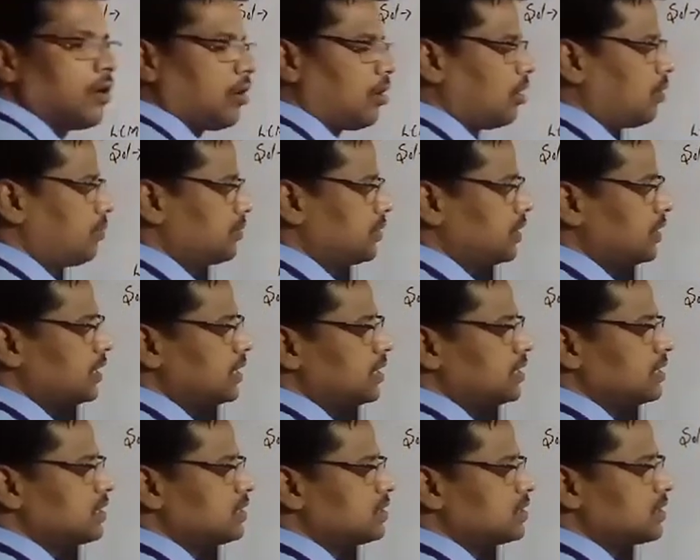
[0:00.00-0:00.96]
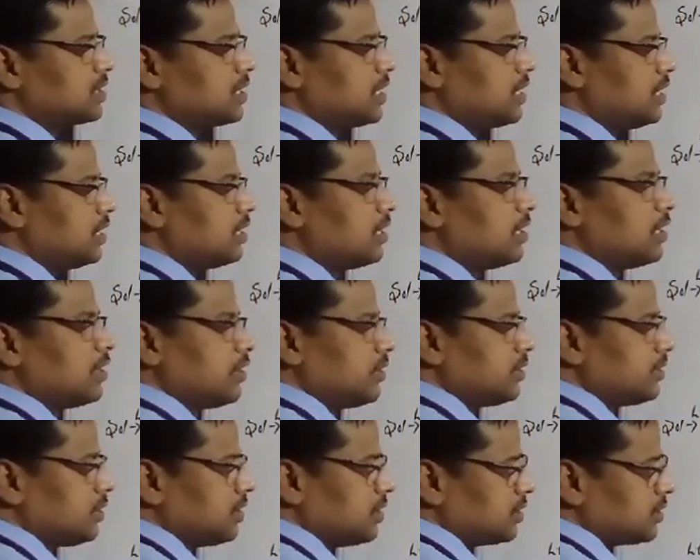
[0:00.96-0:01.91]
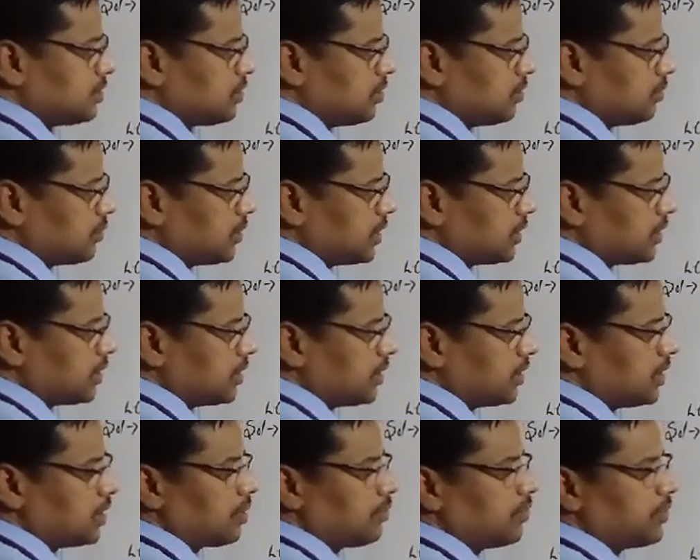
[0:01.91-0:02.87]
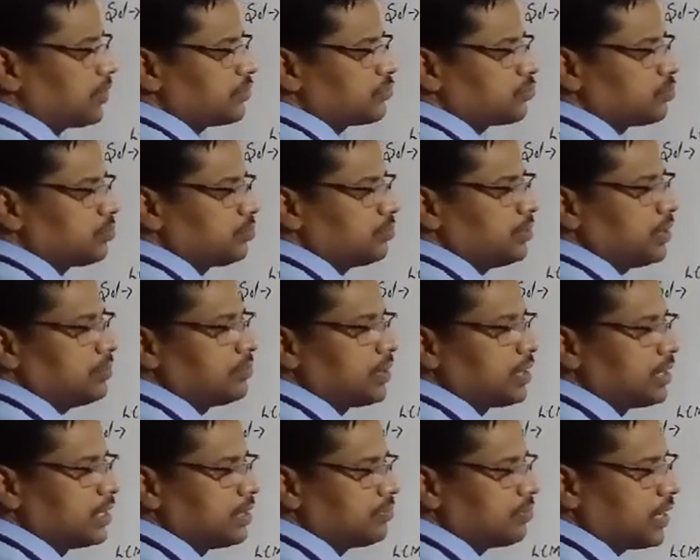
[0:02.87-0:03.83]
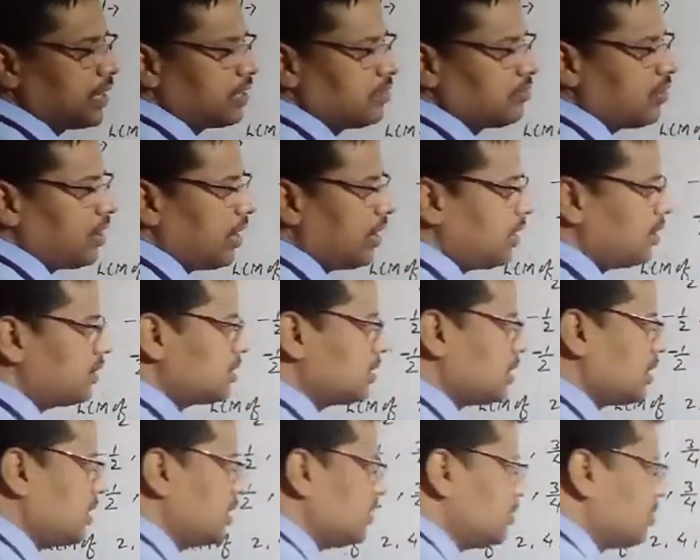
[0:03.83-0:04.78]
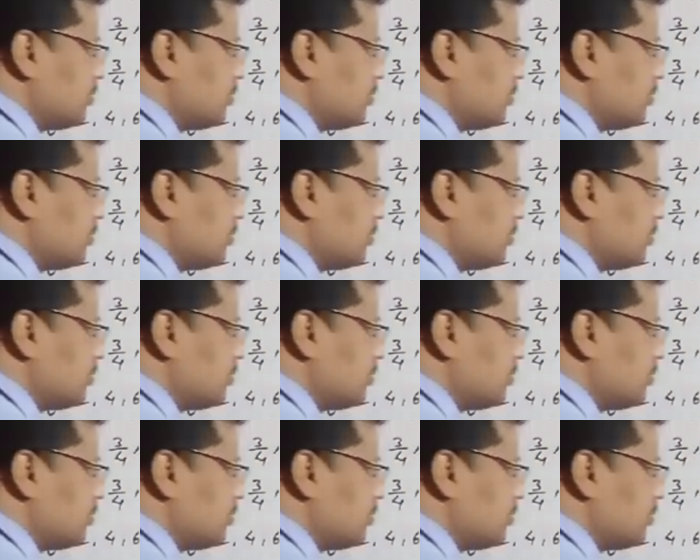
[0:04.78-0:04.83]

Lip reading: After getting this 3, this numerator and denominator should be multiplied by 3.